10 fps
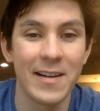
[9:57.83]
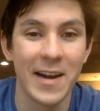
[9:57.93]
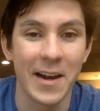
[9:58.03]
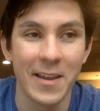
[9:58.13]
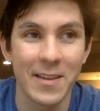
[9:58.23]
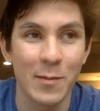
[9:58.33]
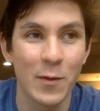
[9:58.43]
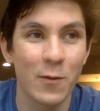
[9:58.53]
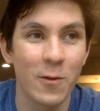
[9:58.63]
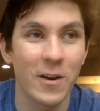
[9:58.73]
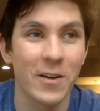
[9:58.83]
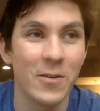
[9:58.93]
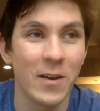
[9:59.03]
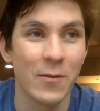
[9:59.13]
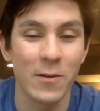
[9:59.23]
Anything before I
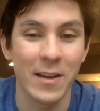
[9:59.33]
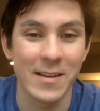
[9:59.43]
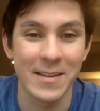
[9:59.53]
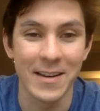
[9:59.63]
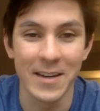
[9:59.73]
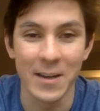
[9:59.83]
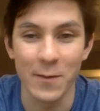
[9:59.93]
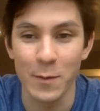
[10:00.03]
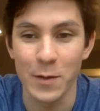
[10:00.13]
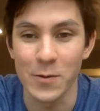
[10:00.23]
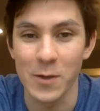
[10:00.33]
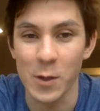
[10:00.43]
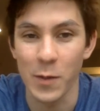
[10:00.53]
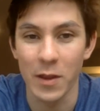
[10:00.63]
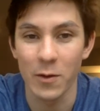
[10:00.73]
go? Everyone likes the idea of
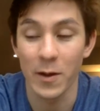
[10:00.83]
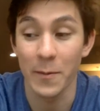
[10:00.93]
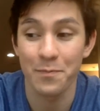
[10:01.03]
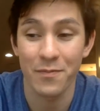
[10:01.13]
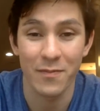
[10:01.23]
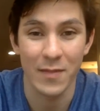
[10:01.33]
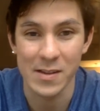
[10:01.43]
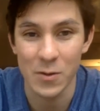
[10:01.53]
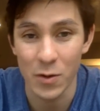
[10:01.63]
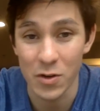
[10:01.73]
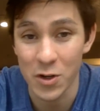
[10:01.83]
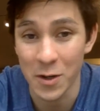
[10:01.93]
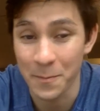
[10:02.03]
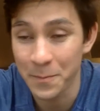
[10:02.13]
hypnosis, by the way, so you should.